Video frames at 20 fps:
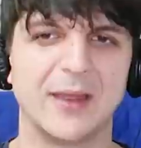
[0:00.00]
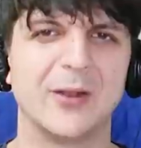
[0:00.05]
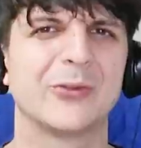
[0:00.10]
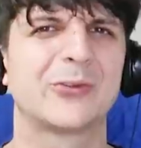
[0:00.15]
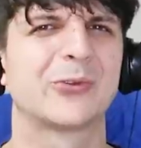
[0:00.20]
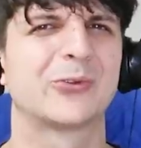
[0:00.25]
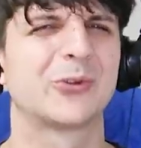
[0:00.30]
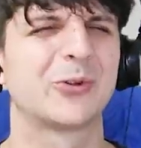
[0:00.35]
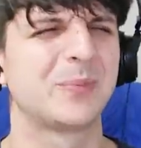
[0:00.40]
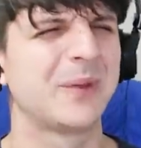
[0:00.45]
And
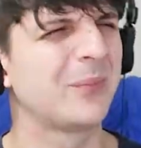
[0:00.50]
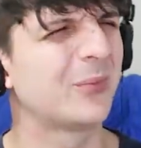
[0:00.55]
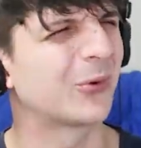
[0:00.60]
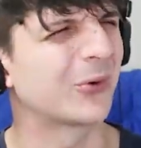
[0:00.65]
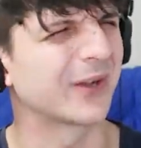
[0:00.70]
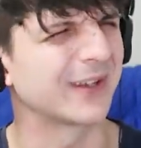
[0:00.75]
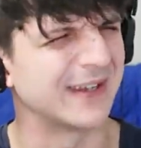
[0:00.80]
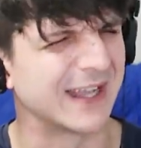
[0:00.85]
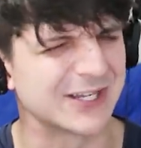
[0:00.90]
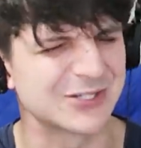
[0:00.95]
also, certain people
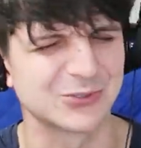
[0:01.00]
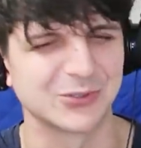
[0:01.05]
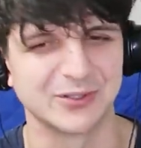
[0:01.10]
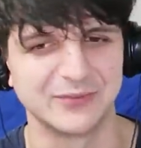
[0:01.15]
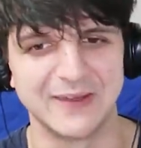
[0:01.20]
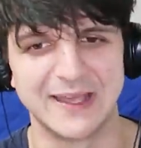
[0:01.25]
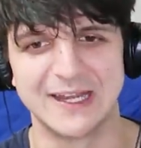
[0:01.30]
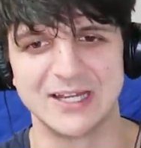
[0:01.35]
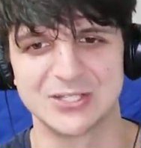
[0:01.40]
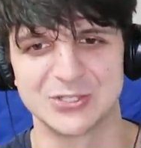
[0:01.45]
are at a natural
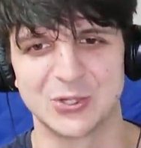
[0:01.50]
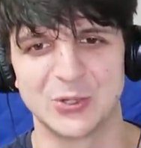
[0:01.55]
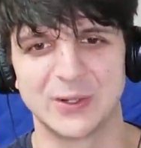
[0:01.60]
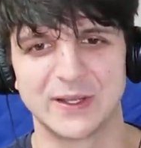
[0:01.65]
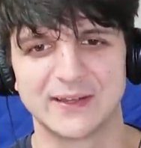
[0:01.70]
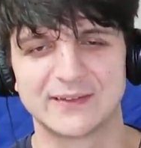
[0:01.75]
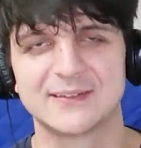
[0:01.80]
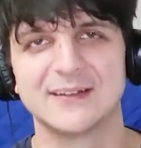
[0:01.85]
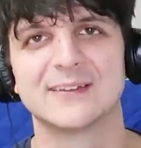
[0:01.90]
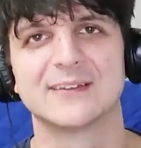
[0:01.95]
advantage, although
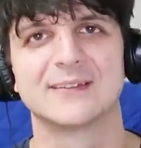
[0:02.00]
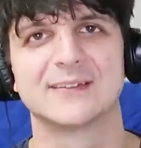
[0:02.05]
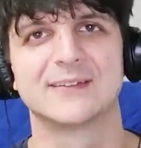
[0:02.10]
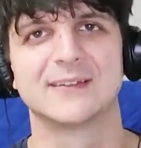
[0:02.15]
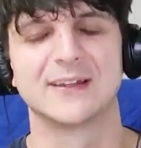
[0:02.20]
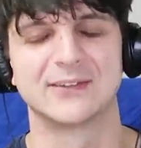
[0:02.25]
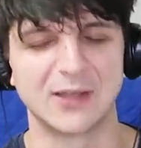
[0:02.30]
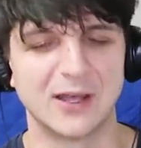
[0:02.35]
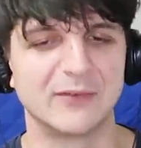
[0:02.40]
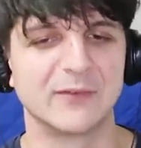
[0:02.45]
I guess that's
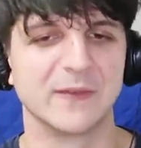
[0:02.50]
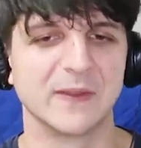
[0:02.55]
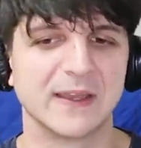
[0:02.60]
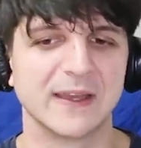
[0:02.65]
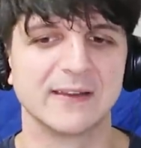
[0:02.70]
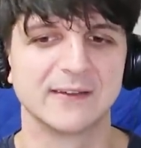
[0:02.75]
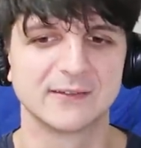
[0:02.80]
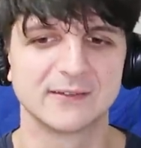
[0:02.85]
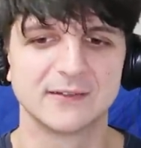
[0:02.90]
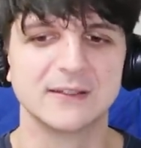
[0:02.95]
that's often the
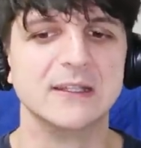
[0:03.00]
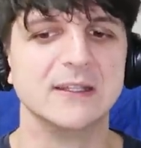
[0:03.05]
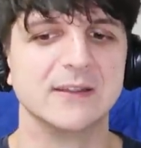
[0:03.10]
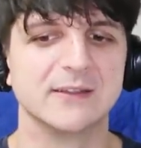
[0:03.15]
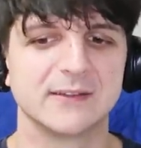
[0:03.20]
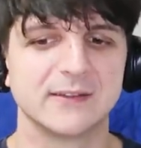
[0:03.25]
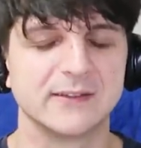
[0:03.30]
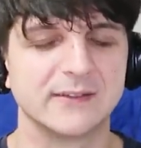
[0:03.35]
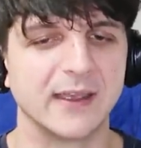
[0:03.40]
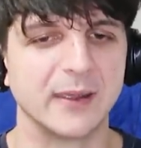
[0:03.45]
case in
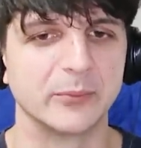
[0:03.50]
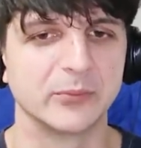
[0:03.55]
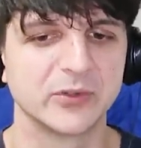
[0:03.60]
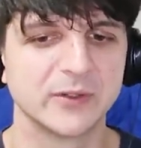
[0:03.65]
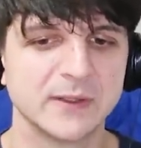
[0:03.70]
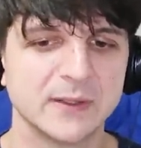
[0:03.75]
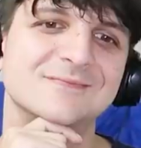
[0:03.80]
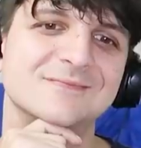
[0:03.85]
these exams.